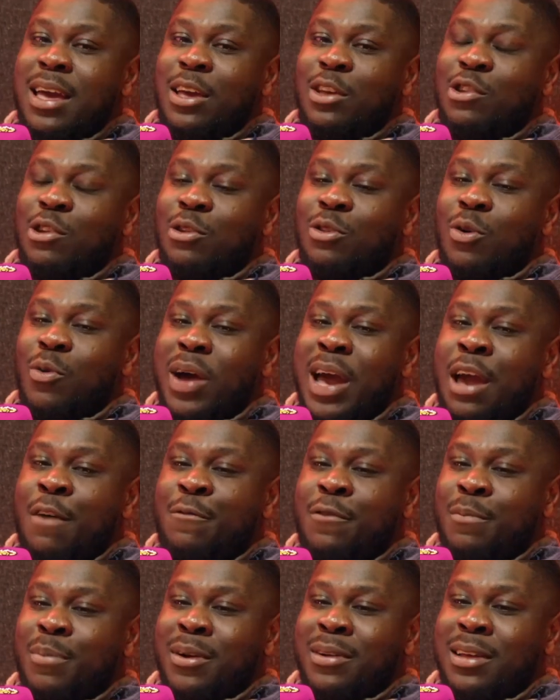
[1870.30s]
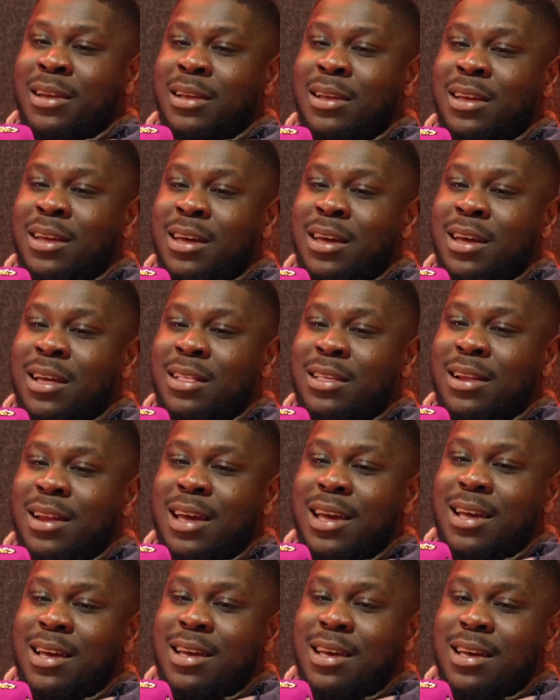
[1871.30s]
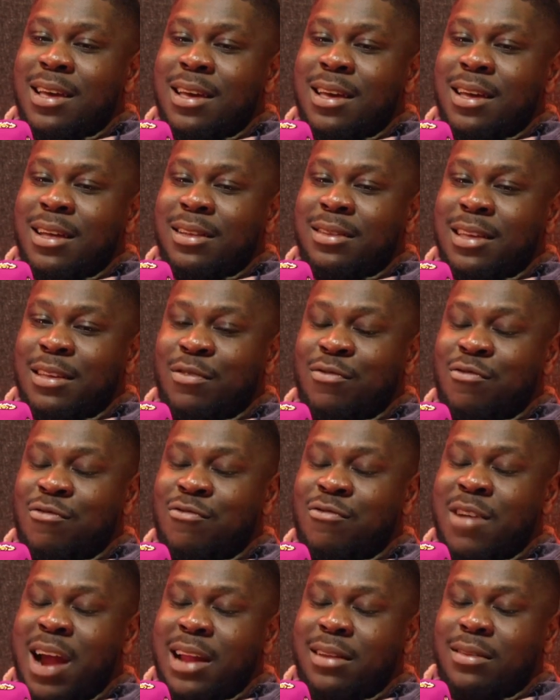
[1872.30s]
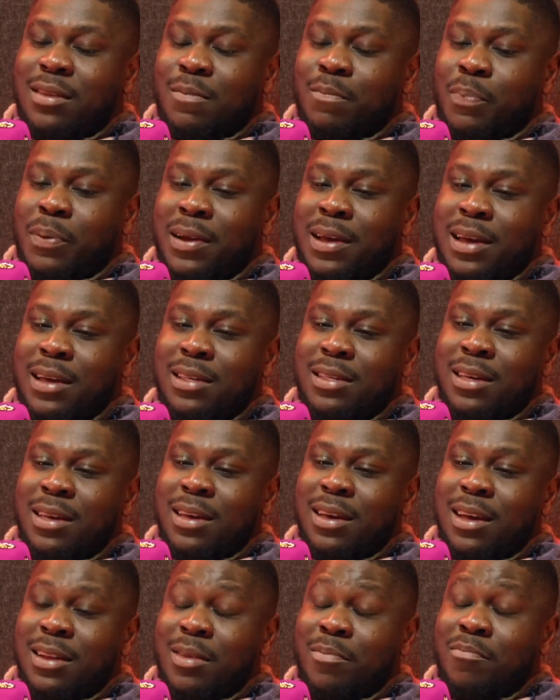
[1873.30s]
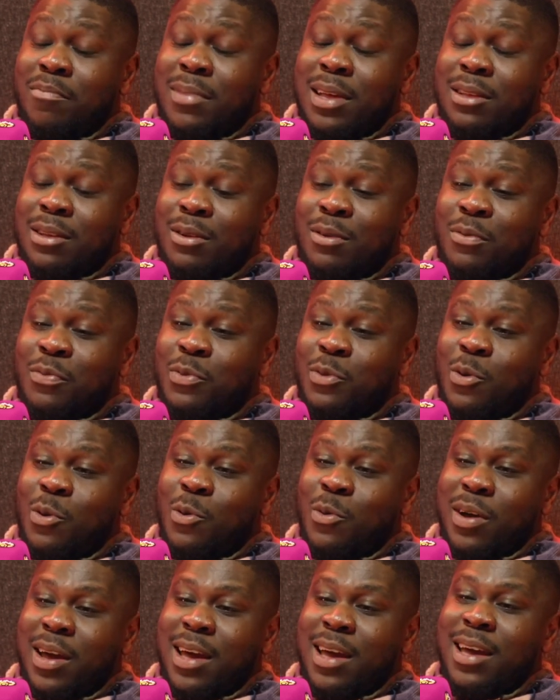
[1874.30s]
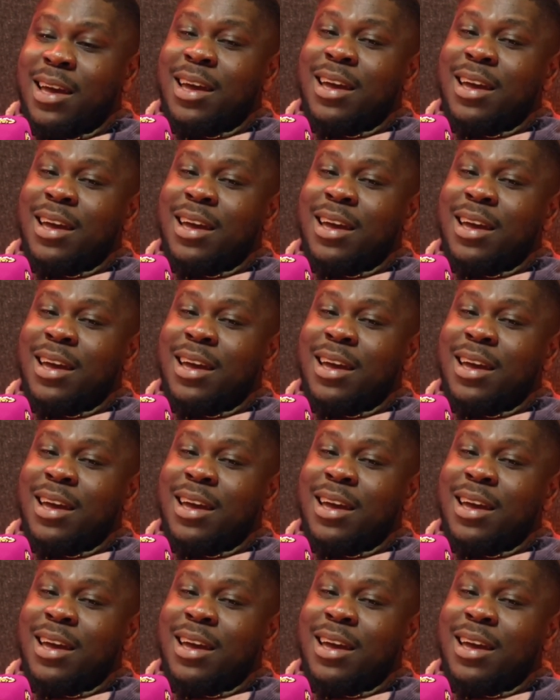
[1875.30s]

you know everybody to like this random place in the middle of nowhere.